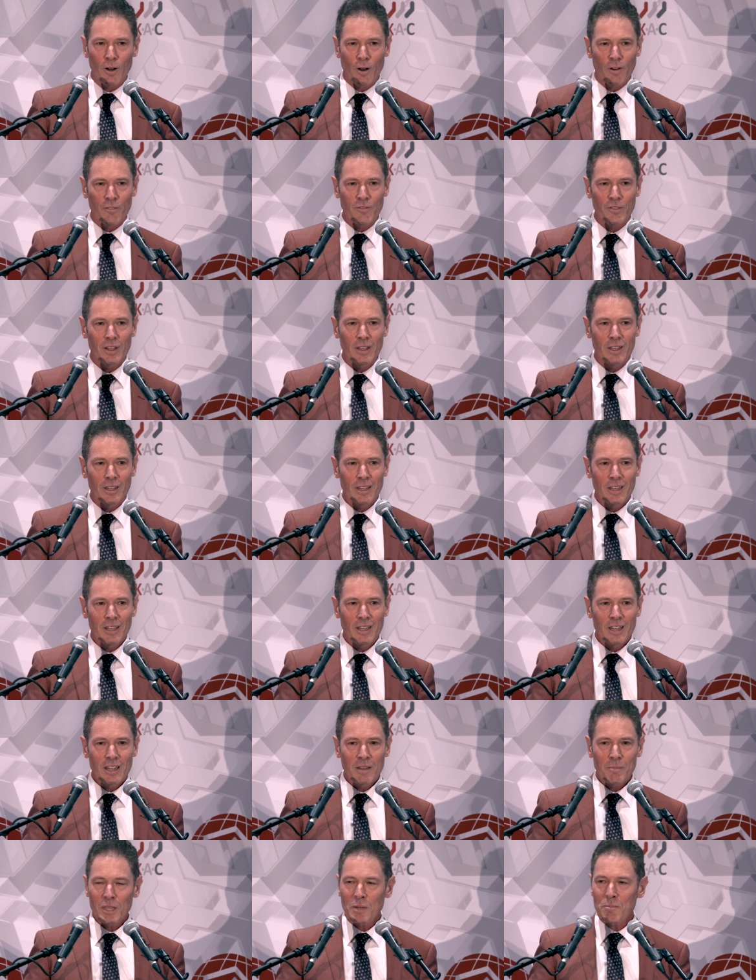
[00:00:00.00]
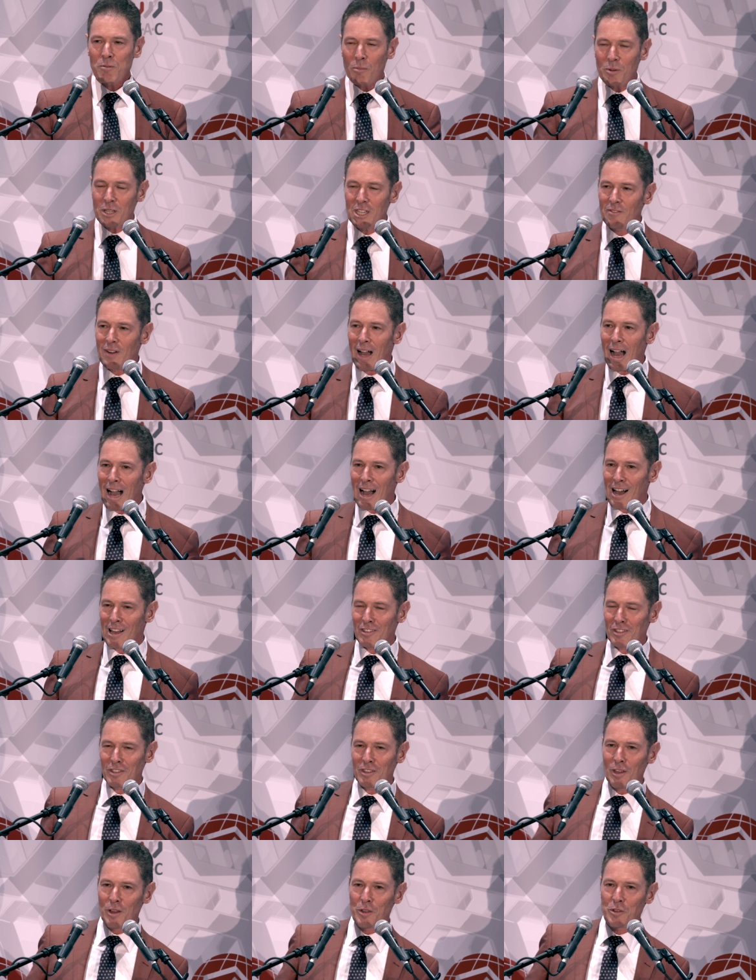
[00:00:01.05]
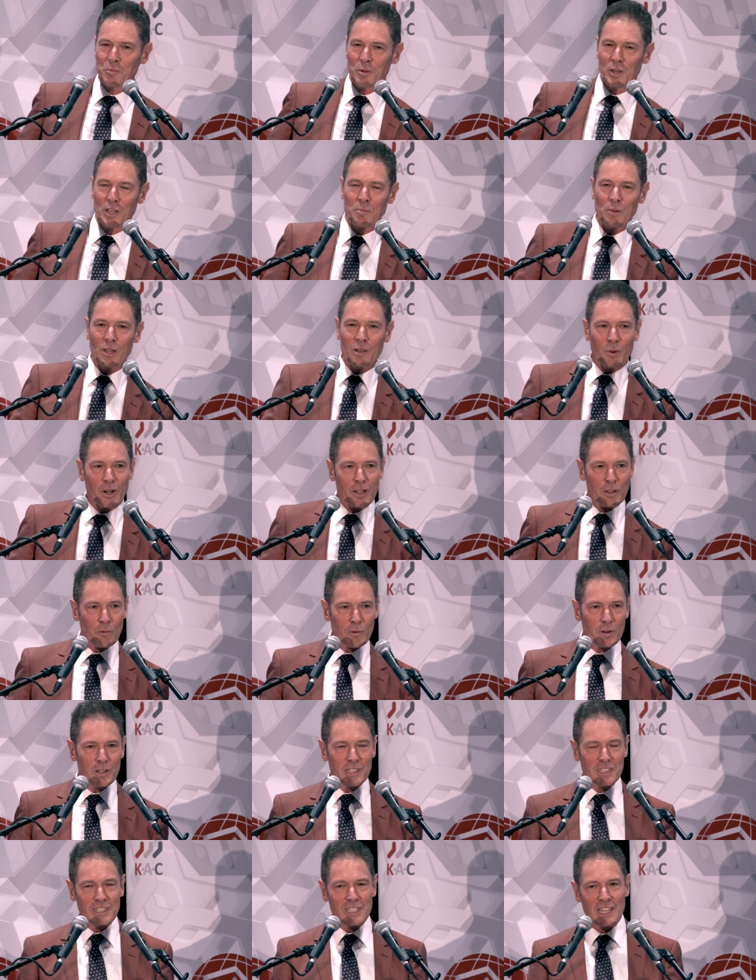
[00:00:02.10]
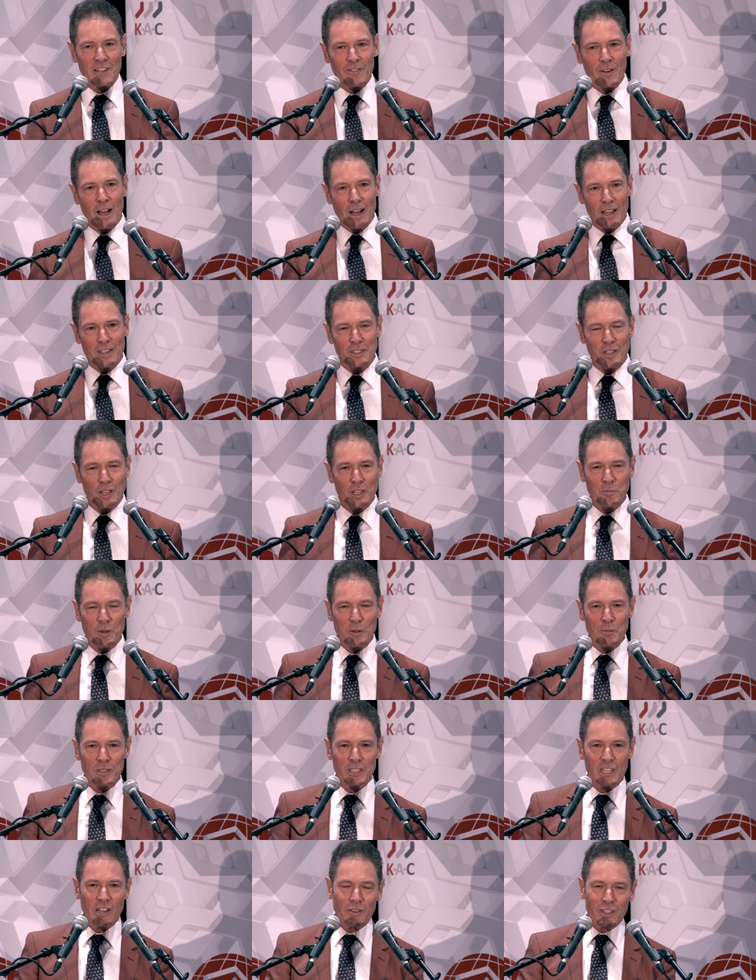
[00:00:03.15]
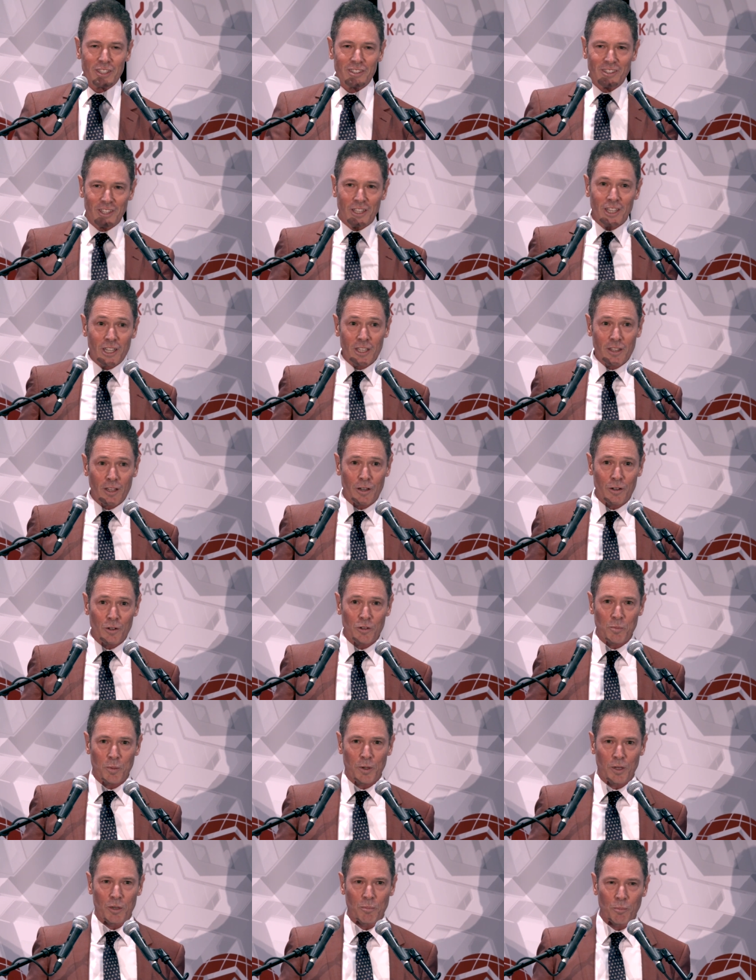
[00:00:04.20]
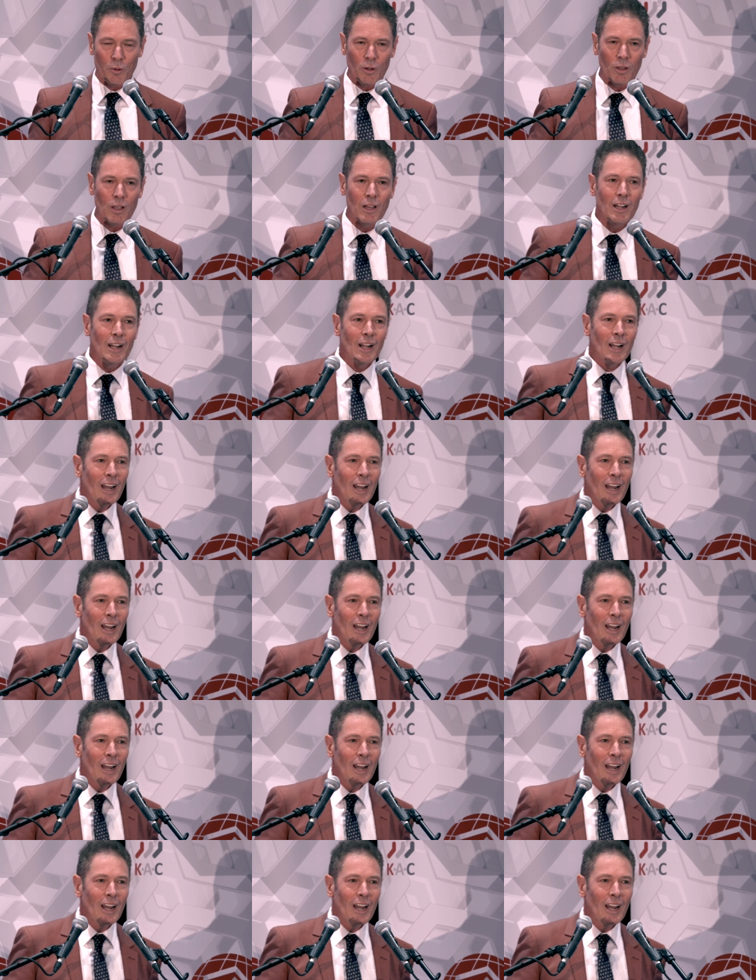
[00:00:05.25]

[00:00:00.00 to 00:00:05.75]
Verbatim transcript: of. But they probably never ask those people. And one of the reasons they never ask those people is they never see those people.